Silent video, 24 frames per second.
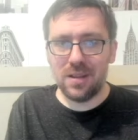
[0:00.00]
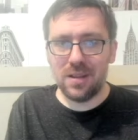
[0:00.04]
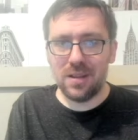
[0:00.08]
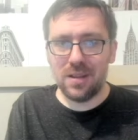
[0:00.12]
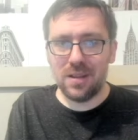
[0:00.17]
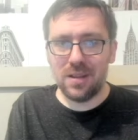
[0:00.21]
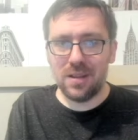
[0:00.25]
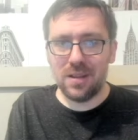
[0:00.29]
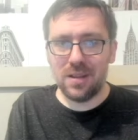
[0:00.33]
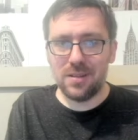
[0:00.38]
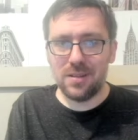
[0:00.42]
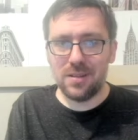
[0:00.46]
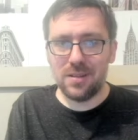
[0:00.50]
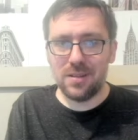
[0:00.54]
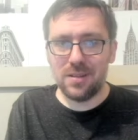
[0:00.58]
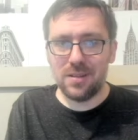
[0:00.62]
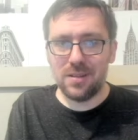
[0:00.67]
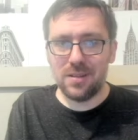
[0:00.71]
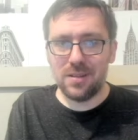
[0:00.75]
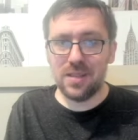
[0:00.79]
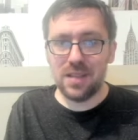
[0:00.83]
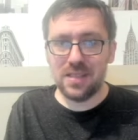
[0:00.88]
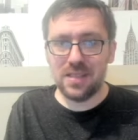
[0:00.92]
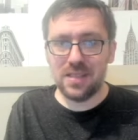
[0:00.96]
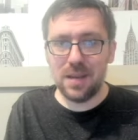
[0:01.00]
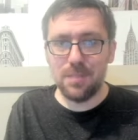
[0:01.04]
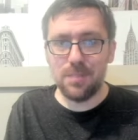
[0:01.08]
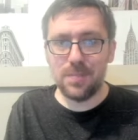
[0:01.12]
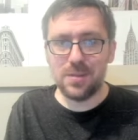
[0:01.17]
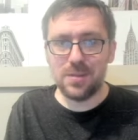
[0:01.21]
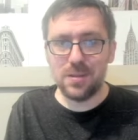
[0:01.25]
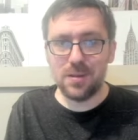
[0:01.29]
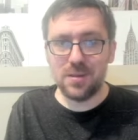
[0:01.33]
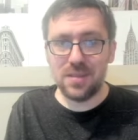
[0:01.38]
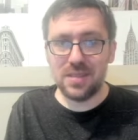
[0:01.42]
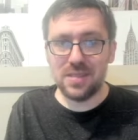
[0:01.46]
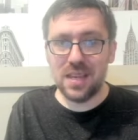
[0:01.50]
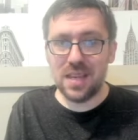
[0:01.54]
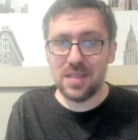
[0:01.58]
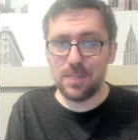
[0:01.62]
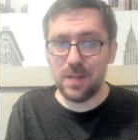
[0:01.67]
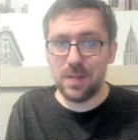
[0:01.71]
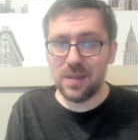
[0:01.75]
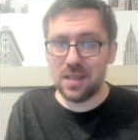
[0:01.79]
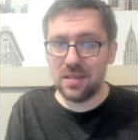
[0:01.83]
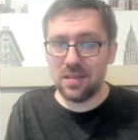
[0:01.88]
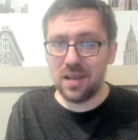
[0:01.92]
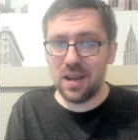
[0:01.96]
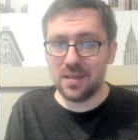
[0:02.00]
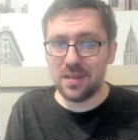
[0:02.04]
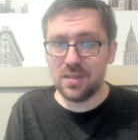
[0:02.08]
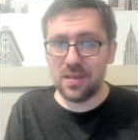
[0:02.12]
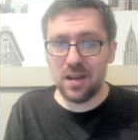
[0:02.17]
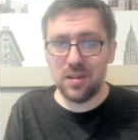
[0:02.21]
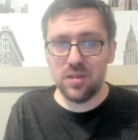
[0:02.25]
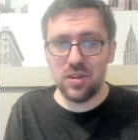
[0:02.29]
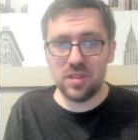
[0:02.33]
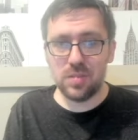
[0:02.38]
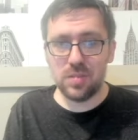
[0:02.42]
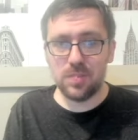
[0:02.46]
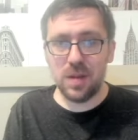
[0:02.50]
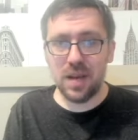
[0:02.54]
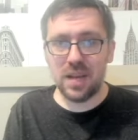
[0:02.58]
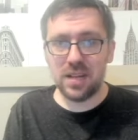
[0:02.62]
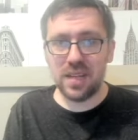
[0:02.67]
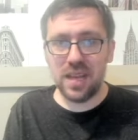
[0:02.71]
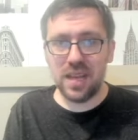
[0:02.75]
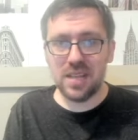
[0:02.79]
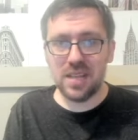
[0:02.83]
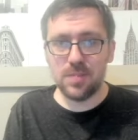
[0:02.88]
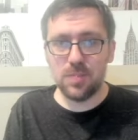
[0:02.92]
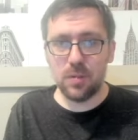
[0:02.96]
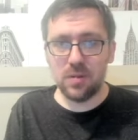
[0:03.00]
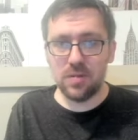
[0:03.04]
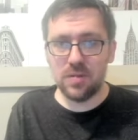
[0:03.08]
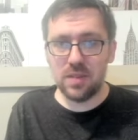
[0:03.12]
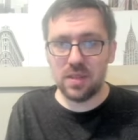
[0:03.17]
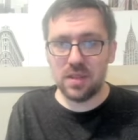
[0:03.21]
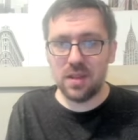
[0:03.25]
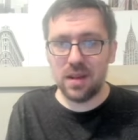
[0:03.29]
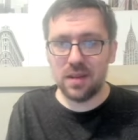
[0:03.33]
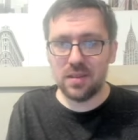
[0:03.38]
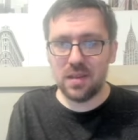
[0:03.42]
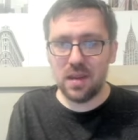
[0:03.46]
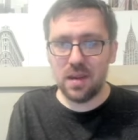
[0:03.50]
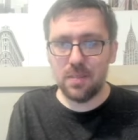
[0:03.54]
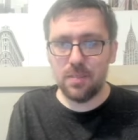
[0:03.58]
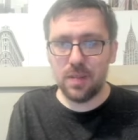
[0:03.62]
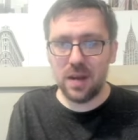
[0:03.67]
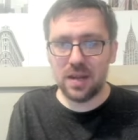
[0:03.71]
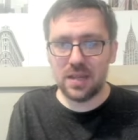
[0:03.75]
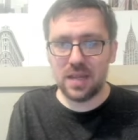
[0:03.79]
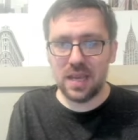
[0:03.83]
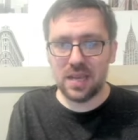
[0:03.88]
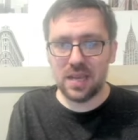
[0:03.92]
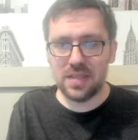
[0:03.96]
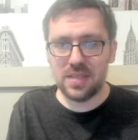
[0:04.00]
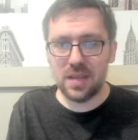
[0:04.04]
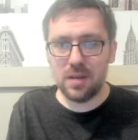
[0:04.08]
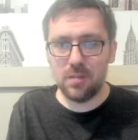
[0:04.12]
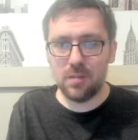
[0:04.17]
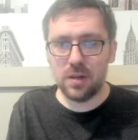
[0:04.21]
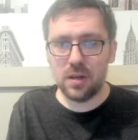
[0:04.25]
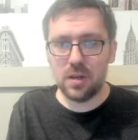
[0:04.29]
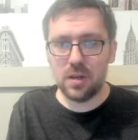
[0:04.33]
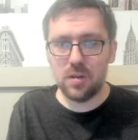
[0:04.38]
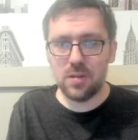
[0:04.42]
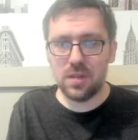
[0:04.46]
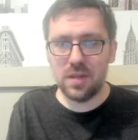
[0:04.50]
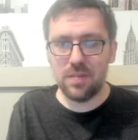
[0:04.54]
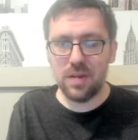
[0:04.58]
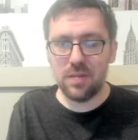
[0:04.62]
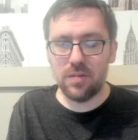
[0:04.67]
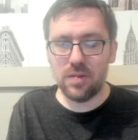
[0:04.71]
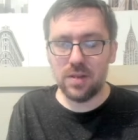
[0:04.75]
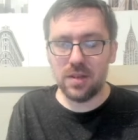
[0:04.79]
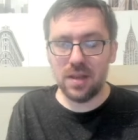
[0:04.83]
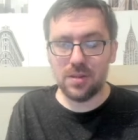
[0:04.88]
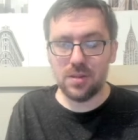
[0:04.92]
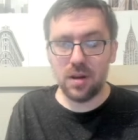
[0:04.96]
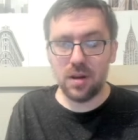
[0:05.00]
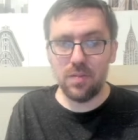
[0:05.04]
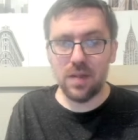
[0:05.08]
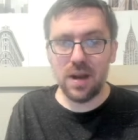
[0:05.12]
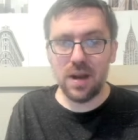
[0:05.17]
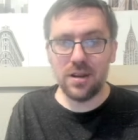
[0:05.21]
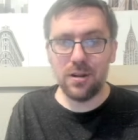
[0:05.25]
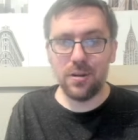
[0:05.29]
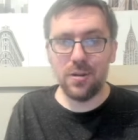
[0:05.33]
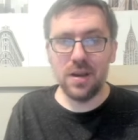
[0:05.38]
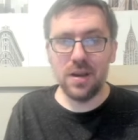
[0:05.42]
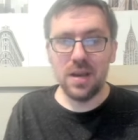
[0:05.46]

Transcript: Anyway, that's all for today's episode. This has been the Locked On Jets podcast, part of the Locked On Podcast Network. Your team every day is our motto.